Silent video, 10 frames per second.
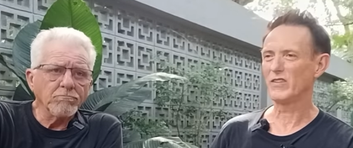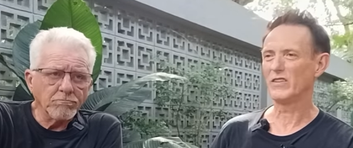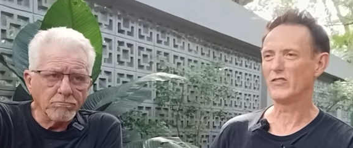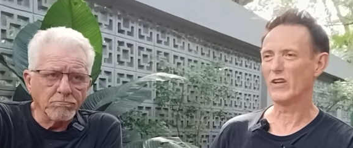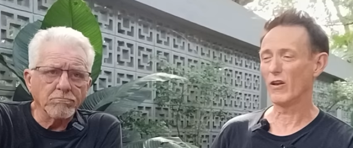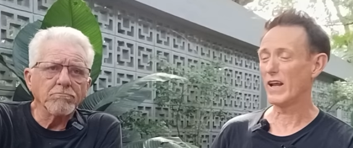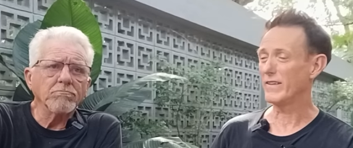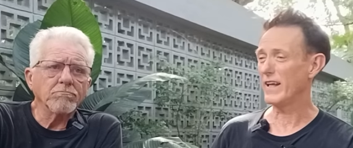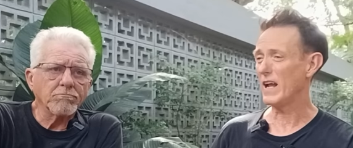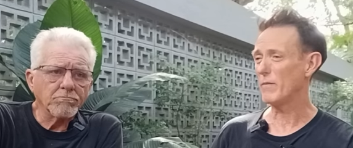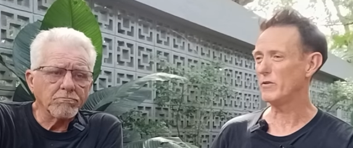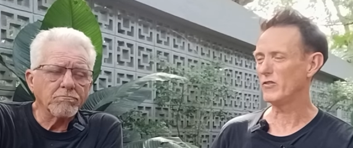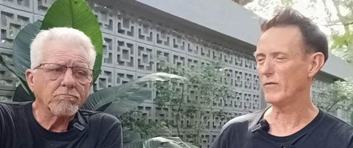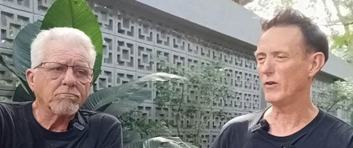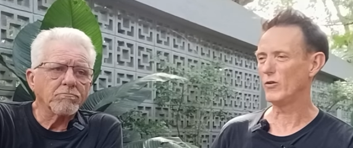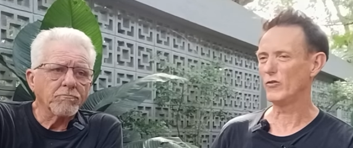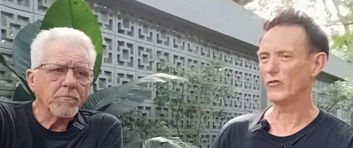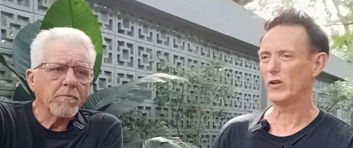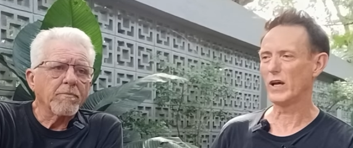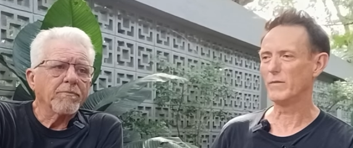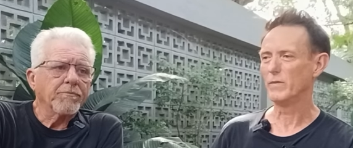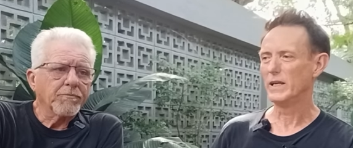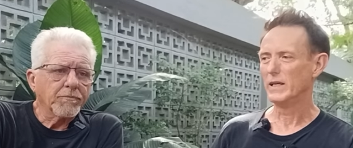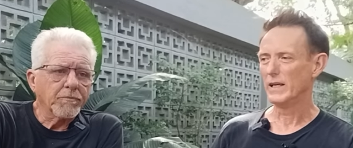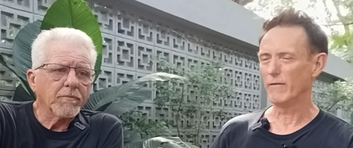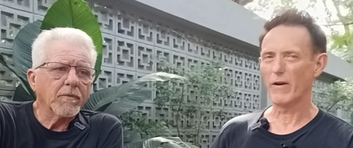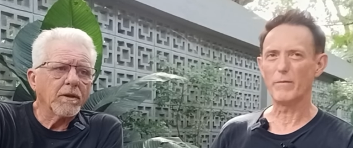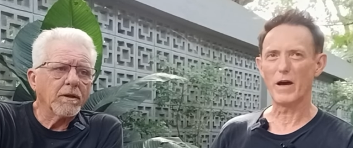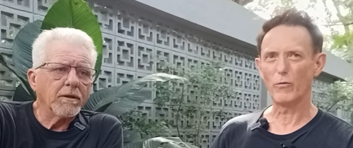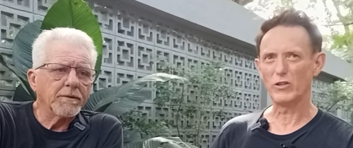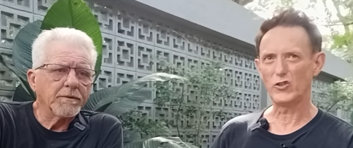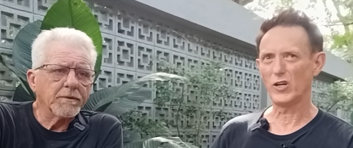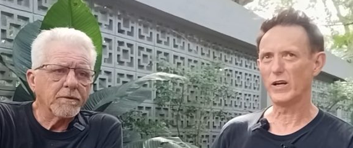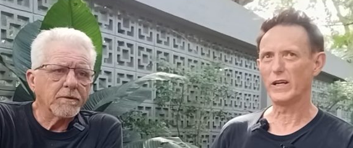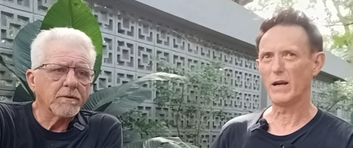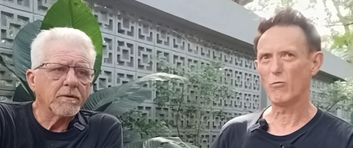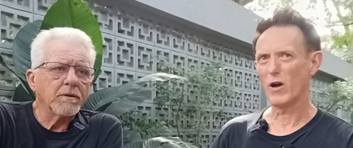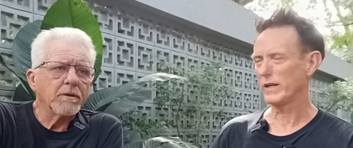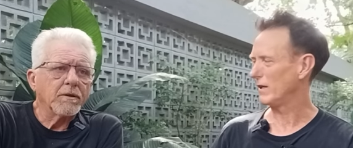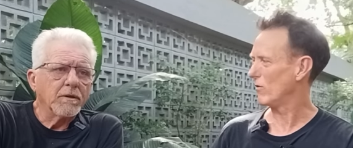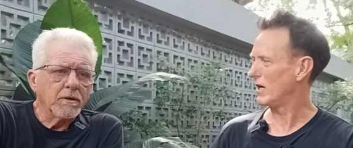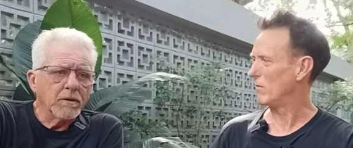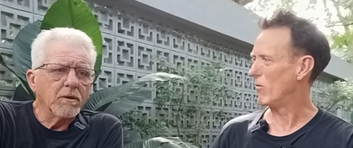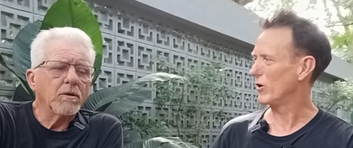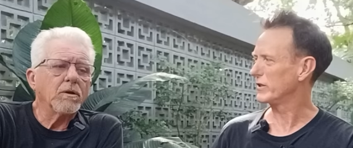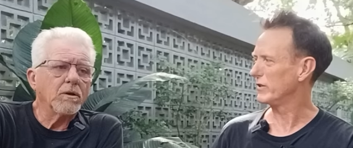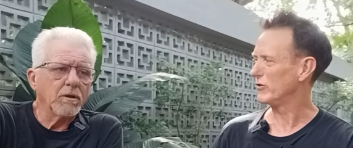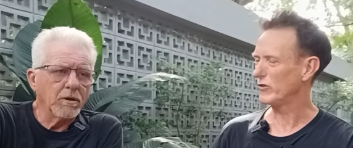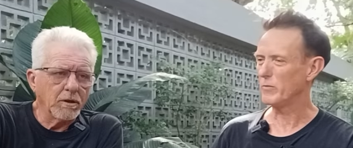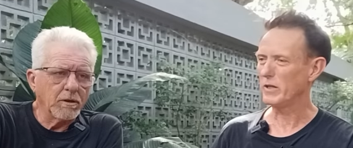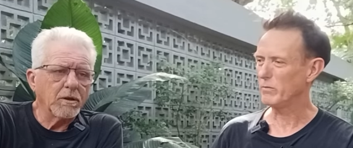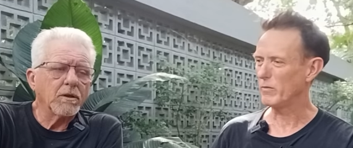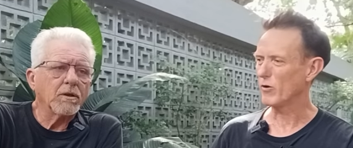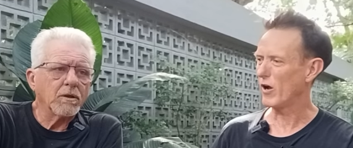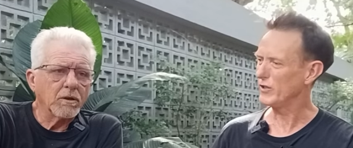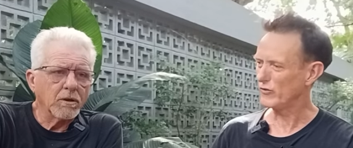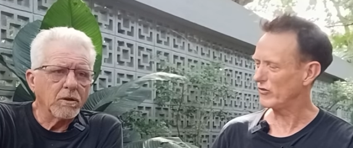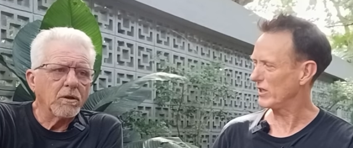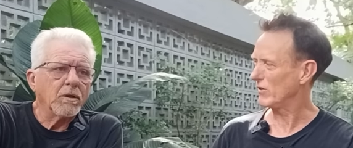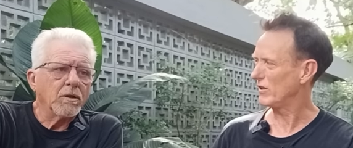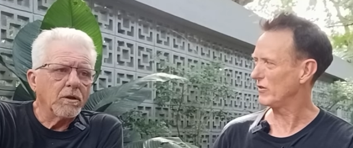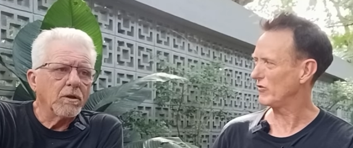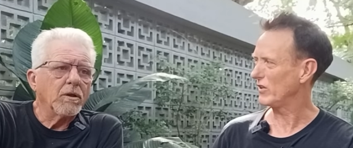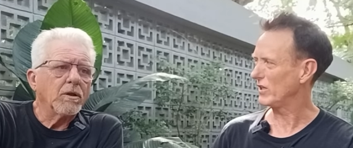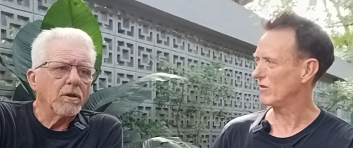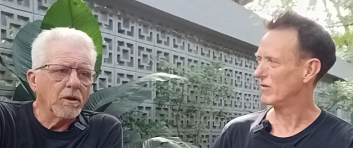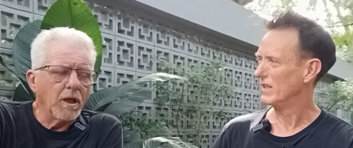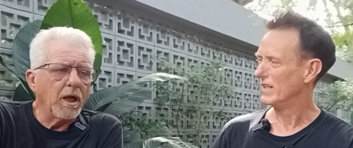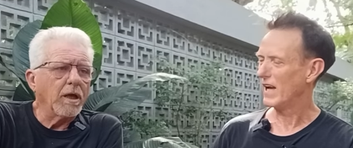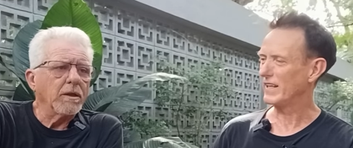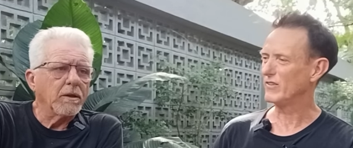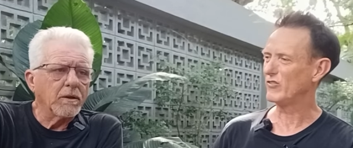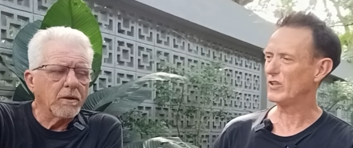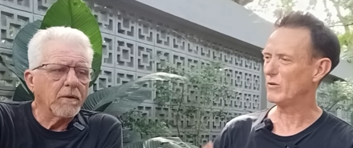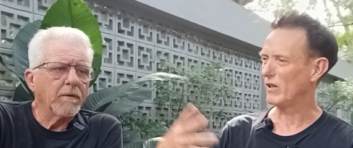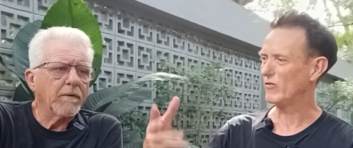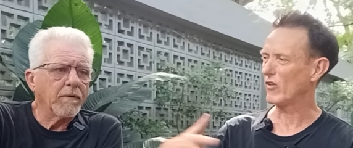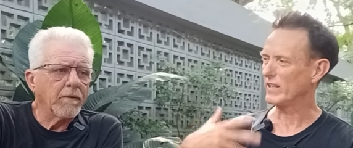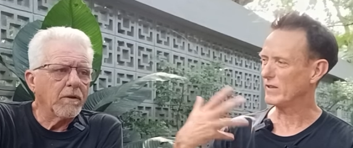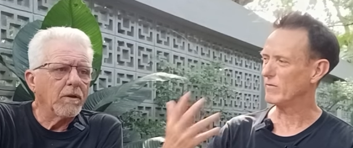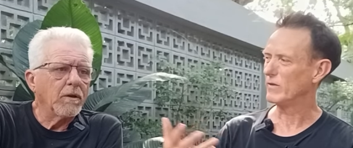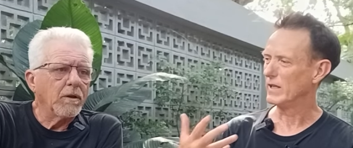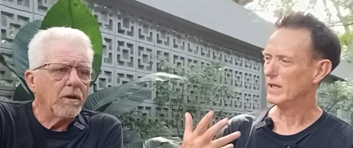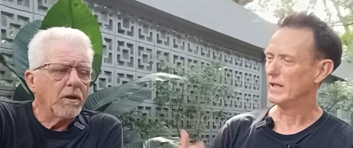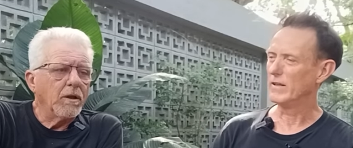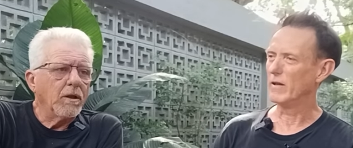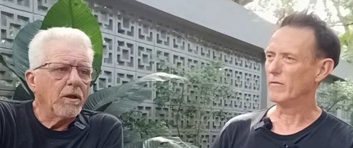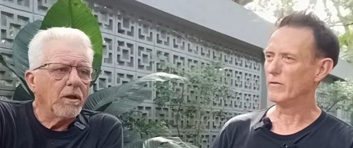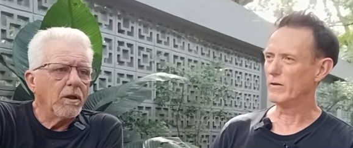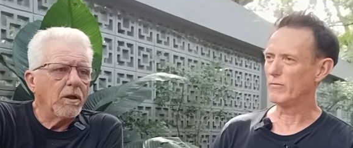Speaker 1: that's mm -hmm. a mm-hmm. lot of that happens. I've noticed. Uh, if I'm not with Qiang and I'm walking around in a market or something, people are, "Are you single? Are you single?" Uh -huh. I can see it's like the the, the